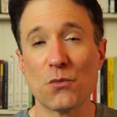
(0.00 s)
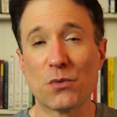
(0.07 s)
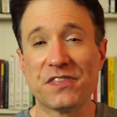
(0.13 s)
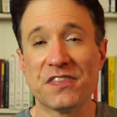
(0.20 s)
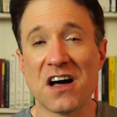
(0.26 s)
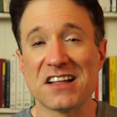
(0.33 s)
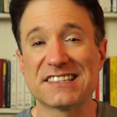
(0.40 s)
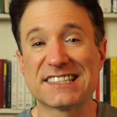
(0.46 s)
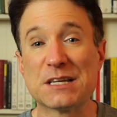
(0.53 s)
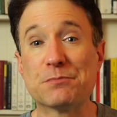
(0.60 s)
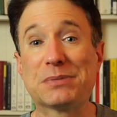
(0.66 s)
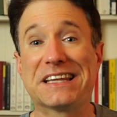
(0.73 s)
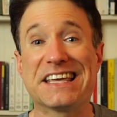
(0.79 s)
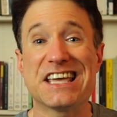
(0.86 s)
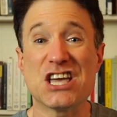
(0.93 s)
with not
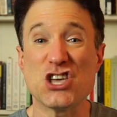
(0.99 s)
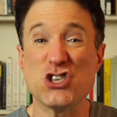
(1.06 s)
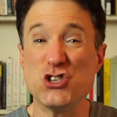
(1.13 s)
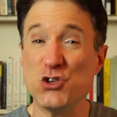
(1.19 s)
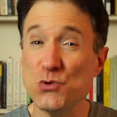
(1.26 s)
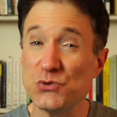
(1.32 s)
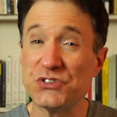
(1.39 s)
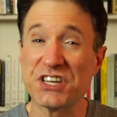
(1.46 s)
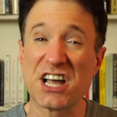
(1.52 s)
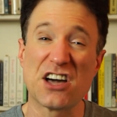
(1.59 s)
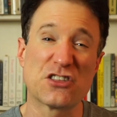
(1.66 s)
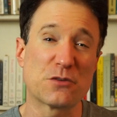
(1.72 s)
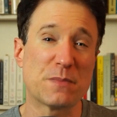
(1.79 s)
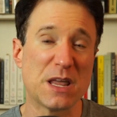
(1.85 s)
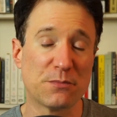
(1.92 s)
simply using
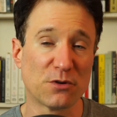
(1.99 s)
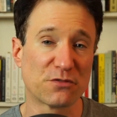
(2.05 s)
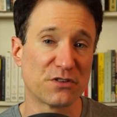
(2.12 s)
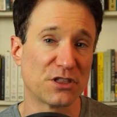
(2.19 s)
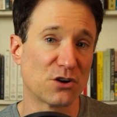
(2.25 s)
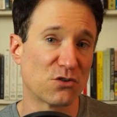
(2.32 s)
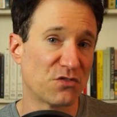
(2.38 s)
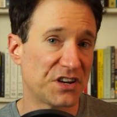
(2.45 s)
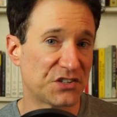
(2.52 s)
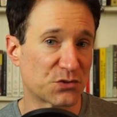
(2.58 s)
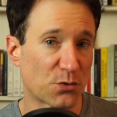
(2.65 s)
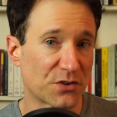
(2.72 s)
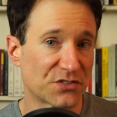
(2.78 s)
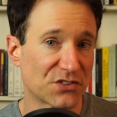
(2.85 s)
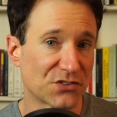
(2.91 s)
other people for their
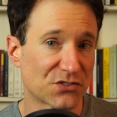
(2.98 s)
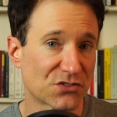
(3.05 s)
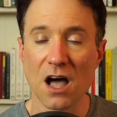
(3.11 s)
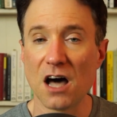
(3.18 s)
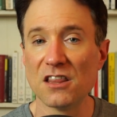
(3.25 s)
resources.